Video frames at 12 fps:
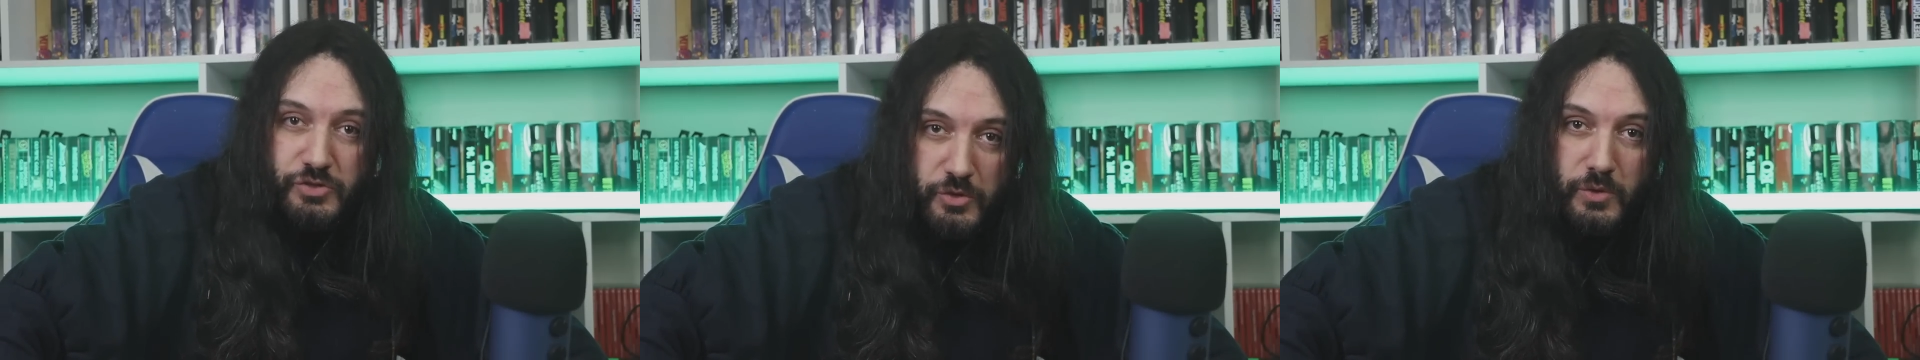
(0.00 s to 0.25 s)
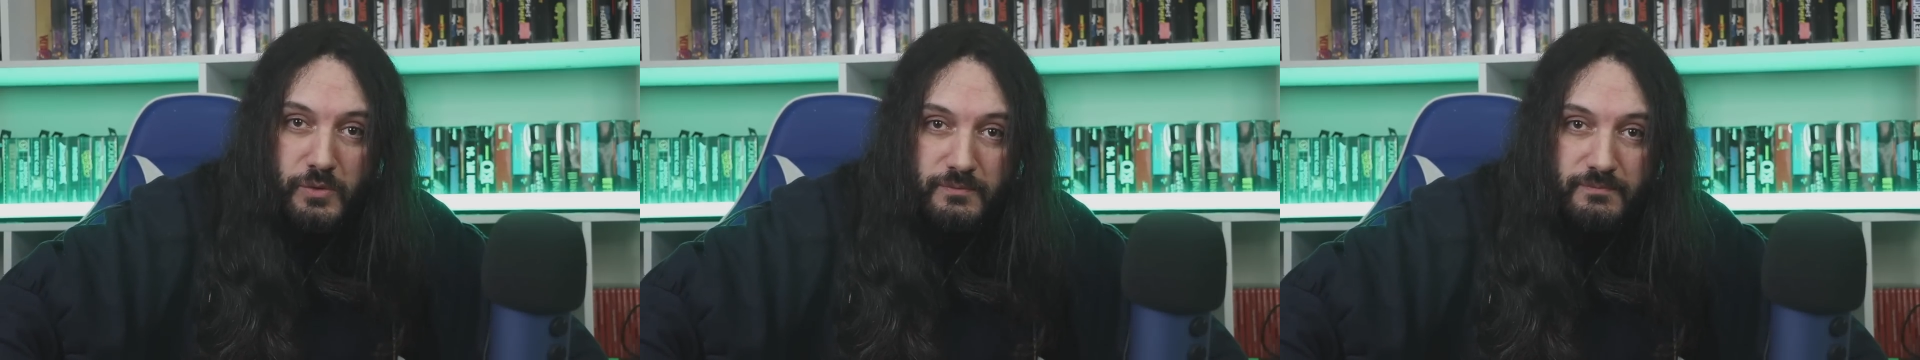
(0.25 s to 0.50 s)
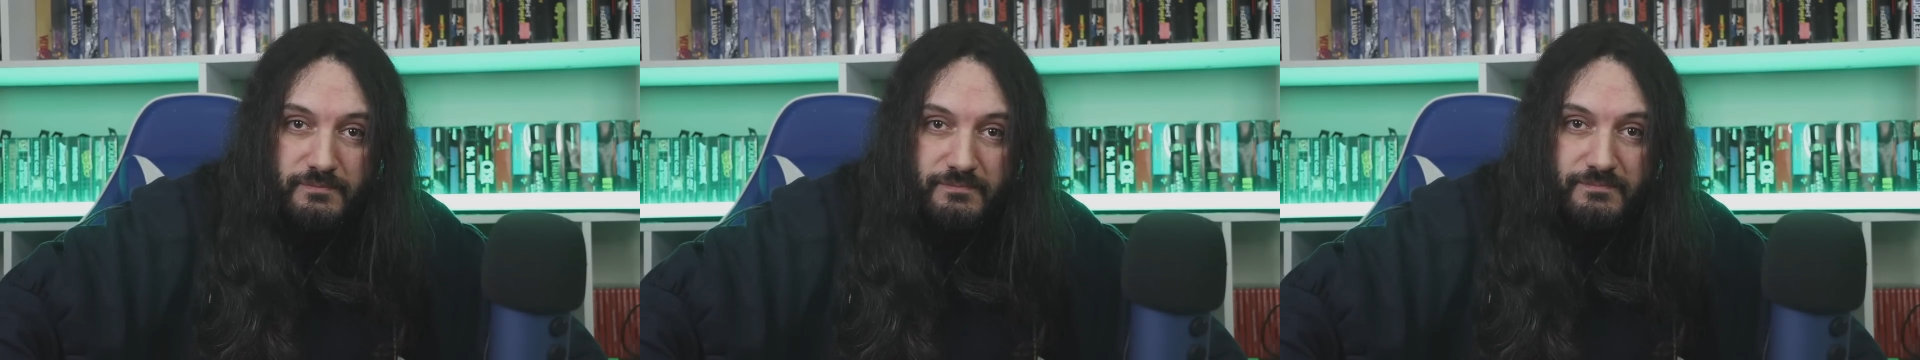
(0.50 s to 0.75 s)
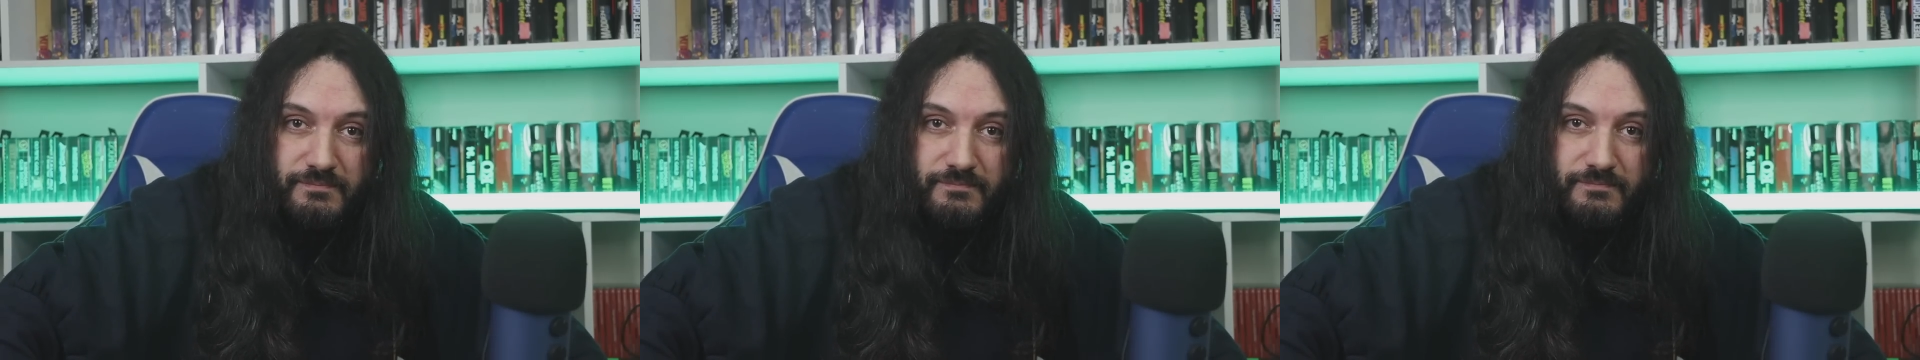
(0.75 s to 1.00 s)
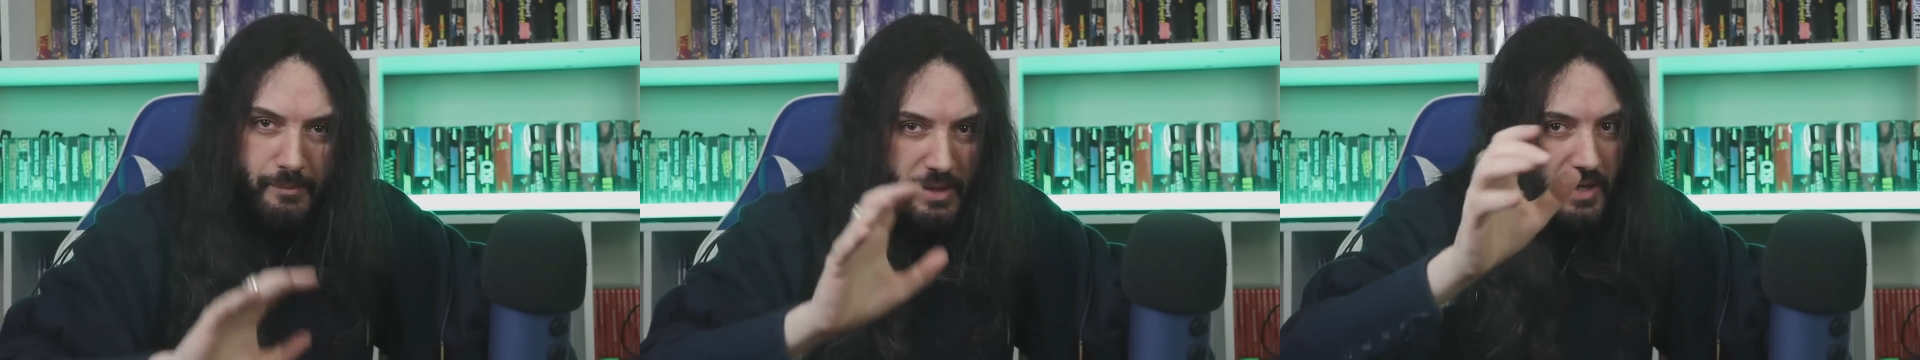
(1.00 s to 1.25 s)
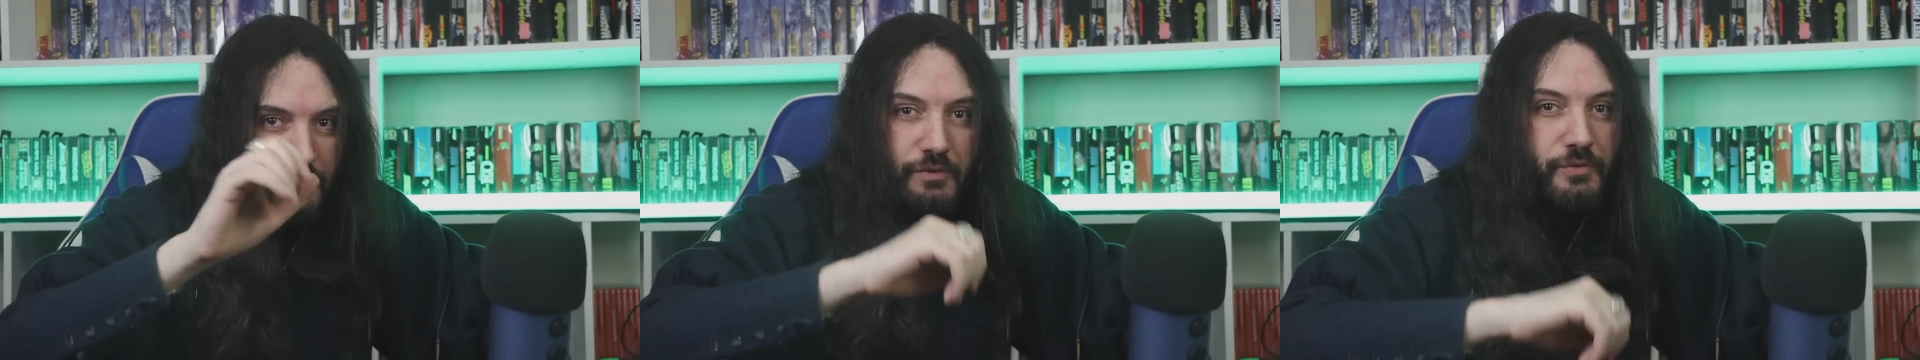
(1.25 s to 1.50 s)
true. Let me
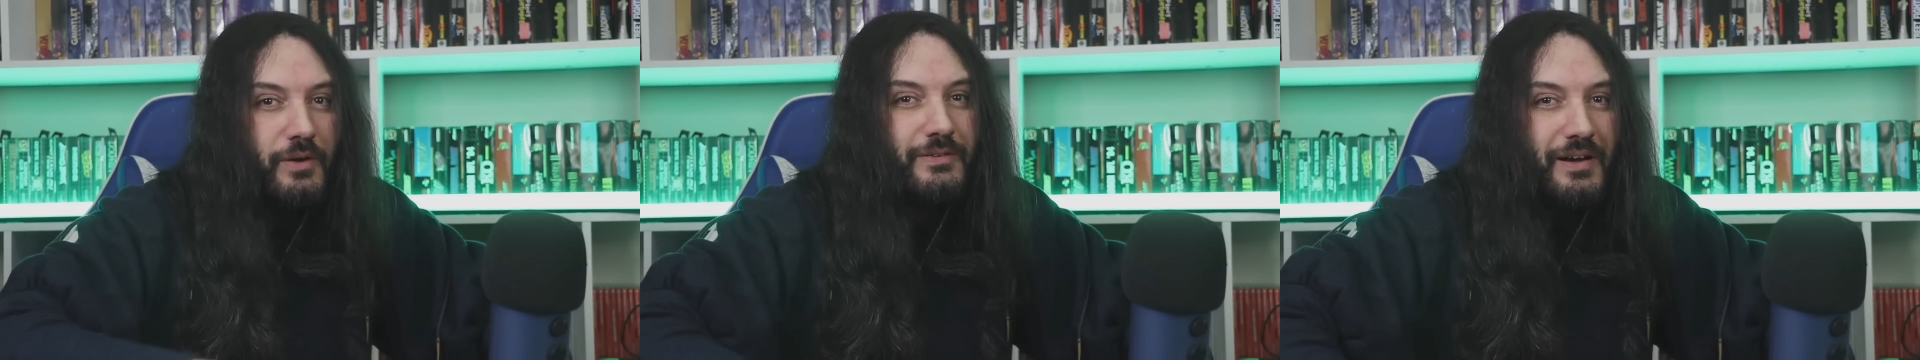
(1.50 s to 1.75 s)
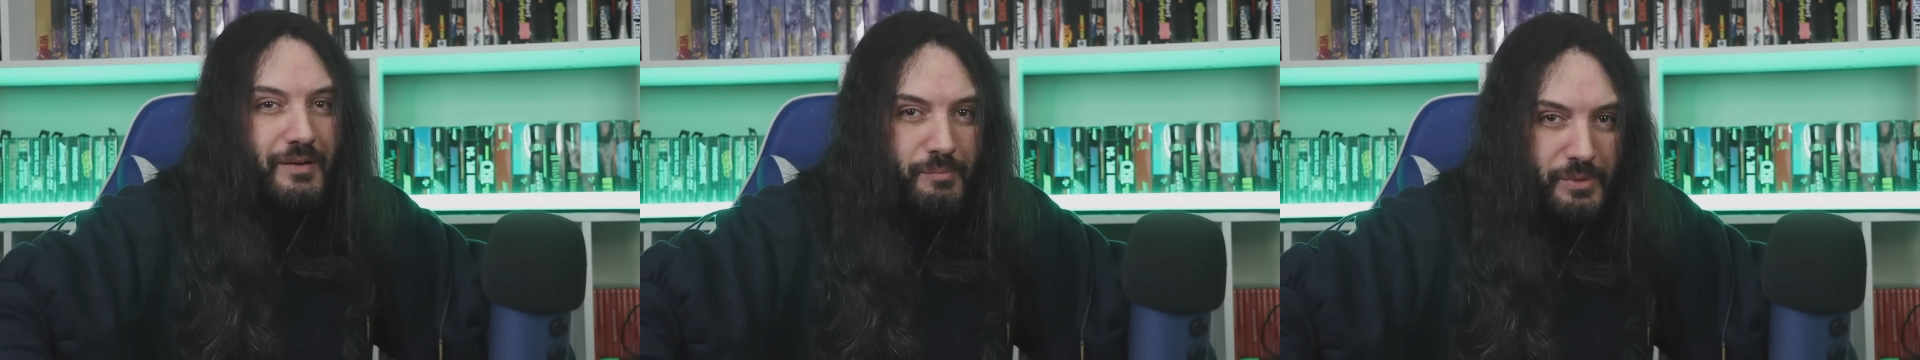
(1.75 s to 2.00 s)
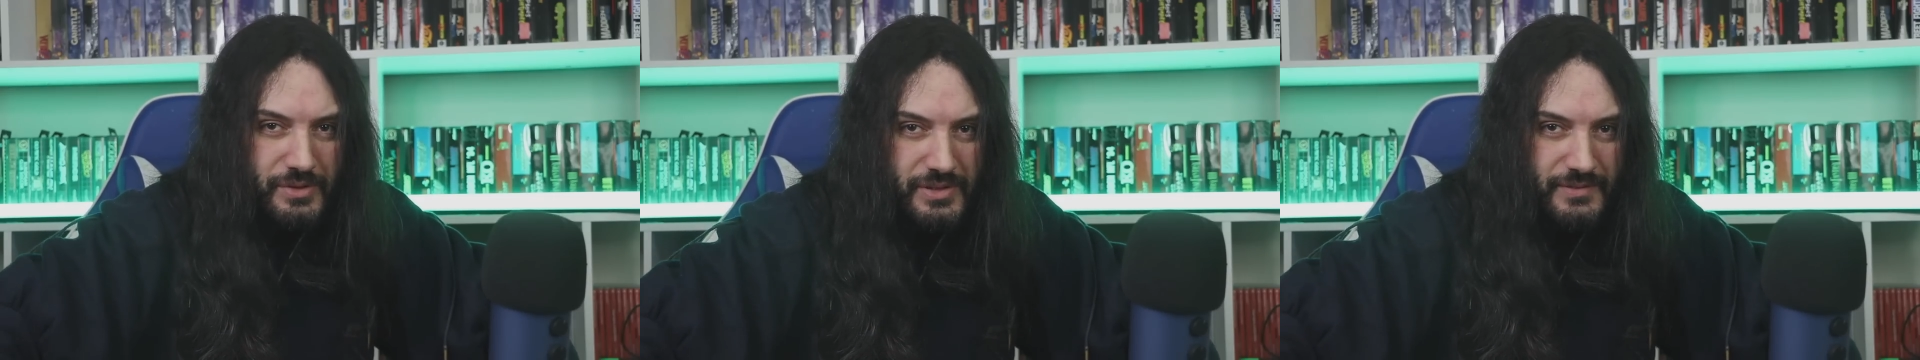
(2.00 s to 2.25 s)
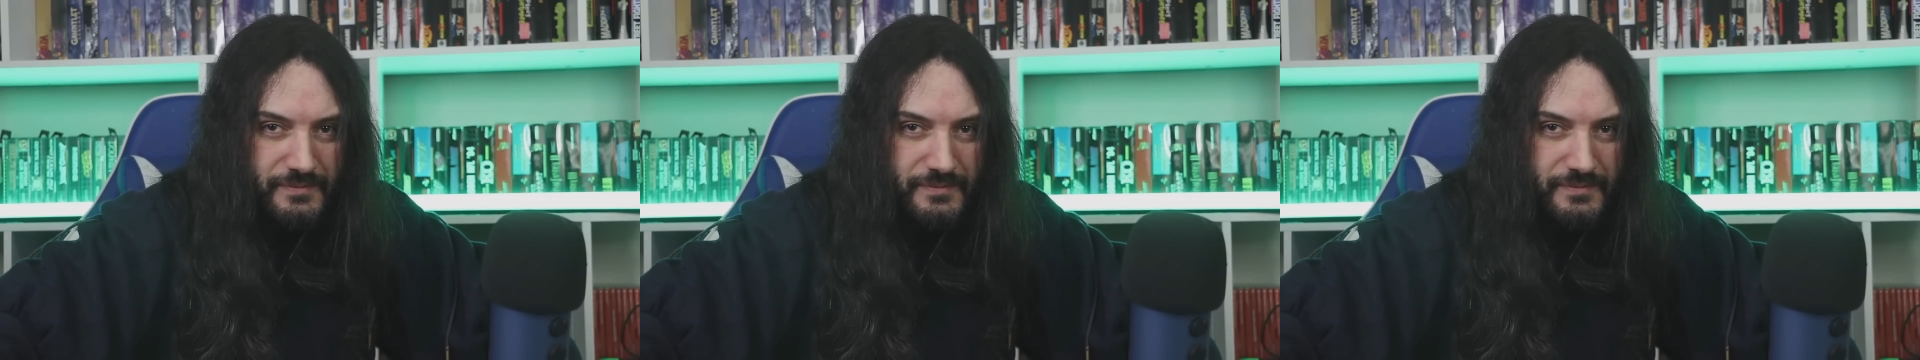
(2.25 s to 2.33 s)
give you a few examples.